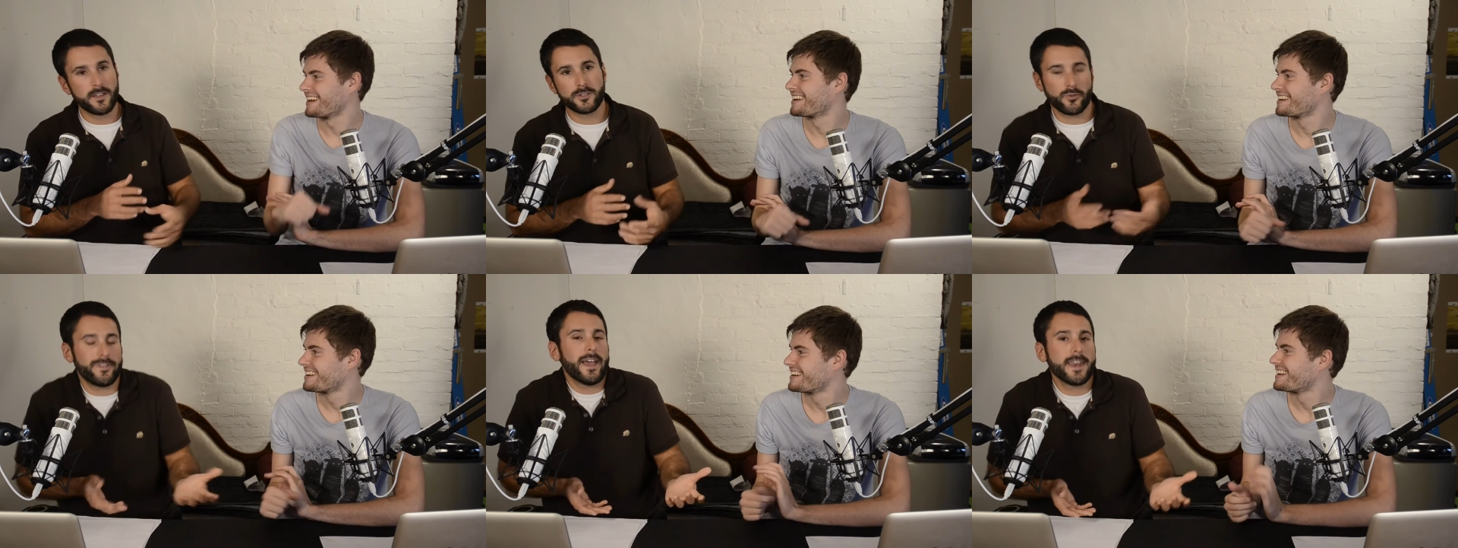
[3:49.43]
Speaker 1: so
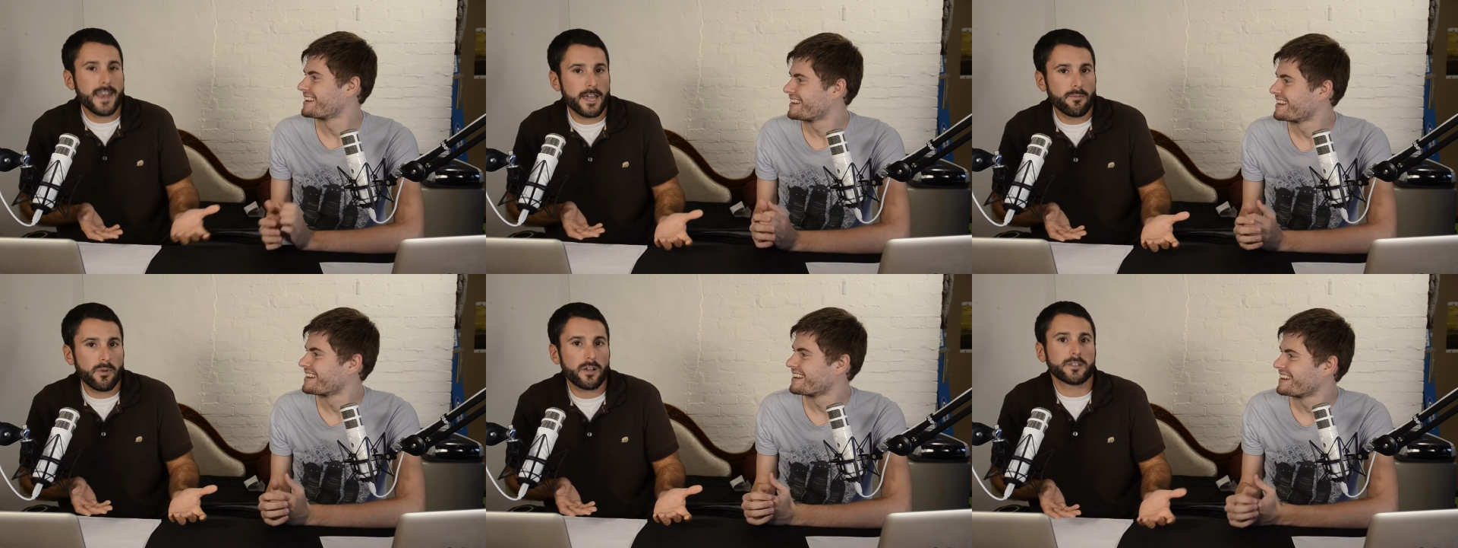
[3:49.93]
99
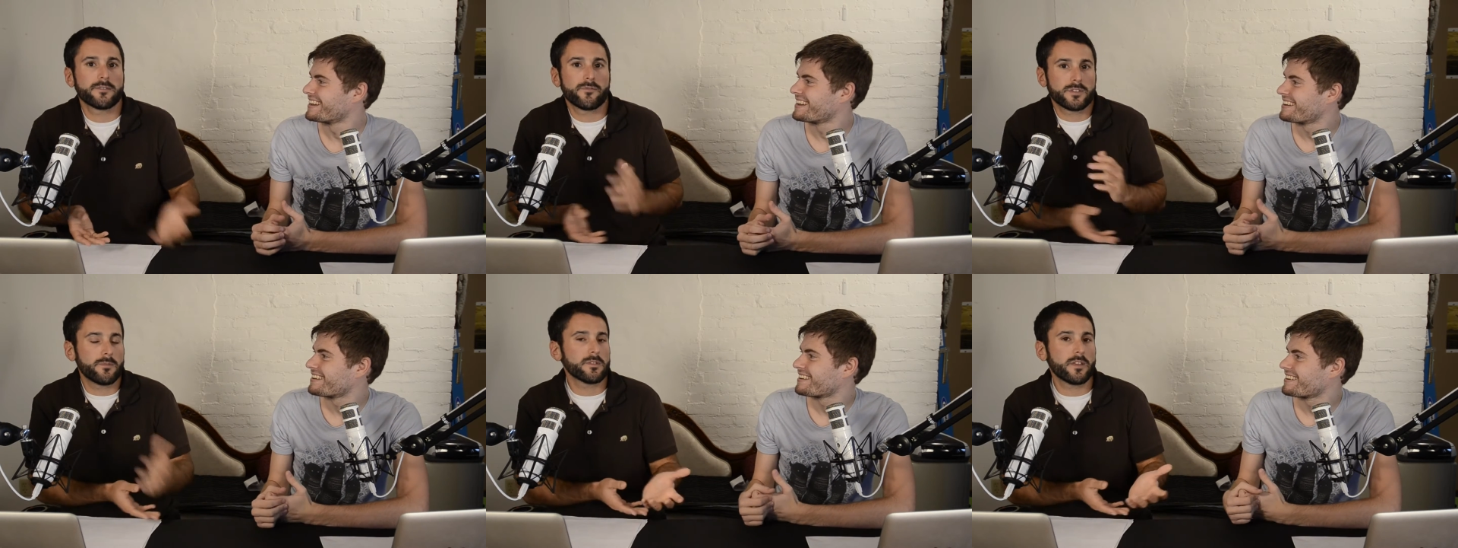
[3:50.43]
bucks for
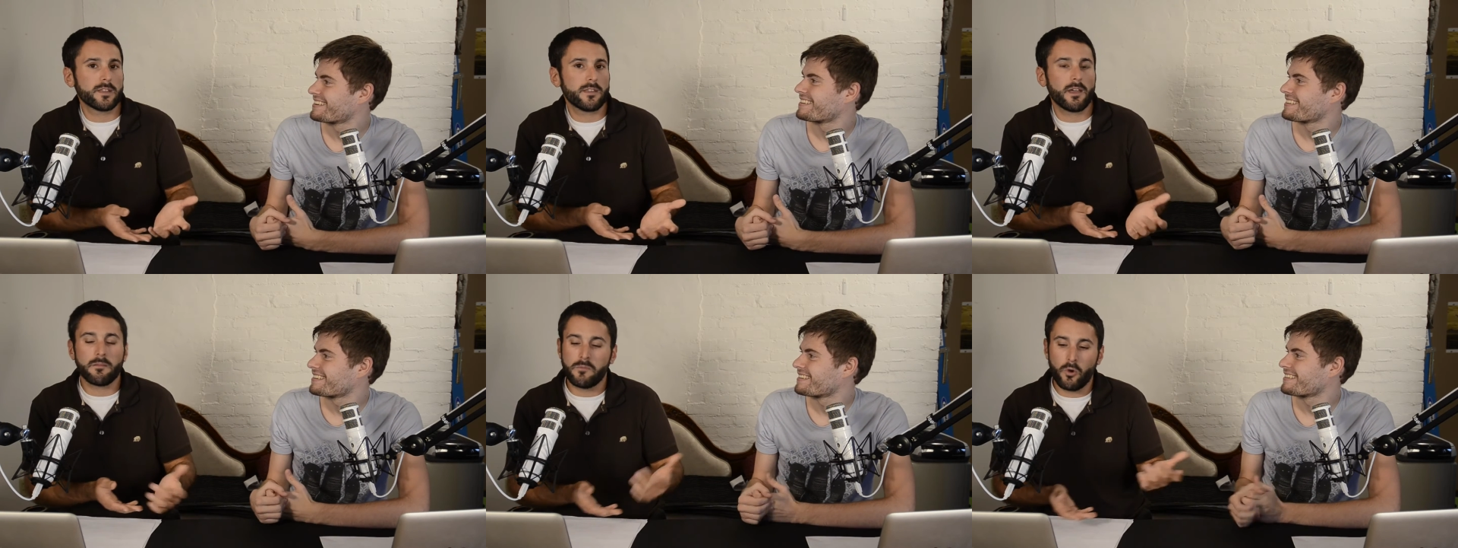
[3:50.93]
something like
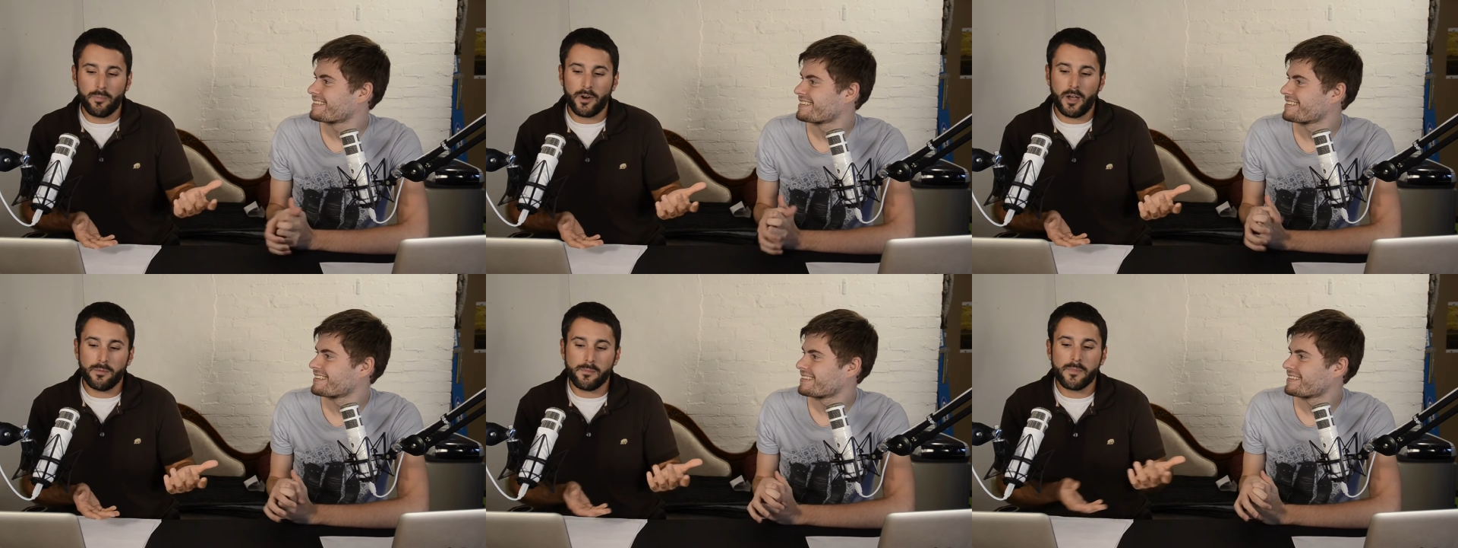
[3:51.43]
that no
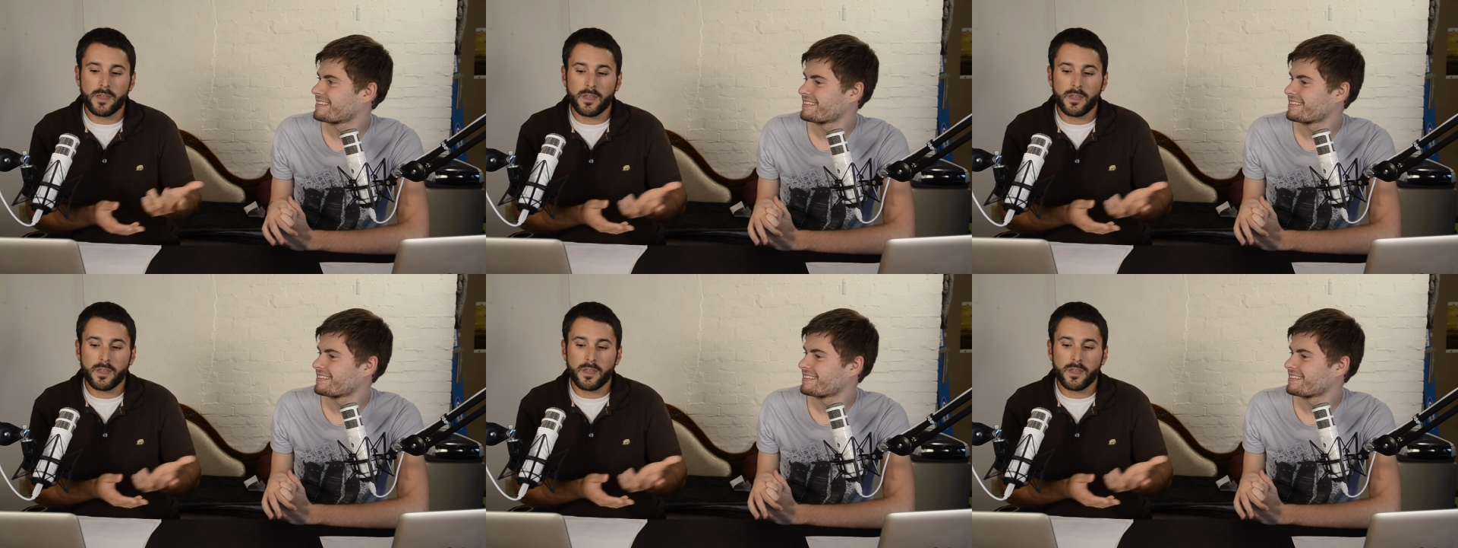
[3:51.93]
problem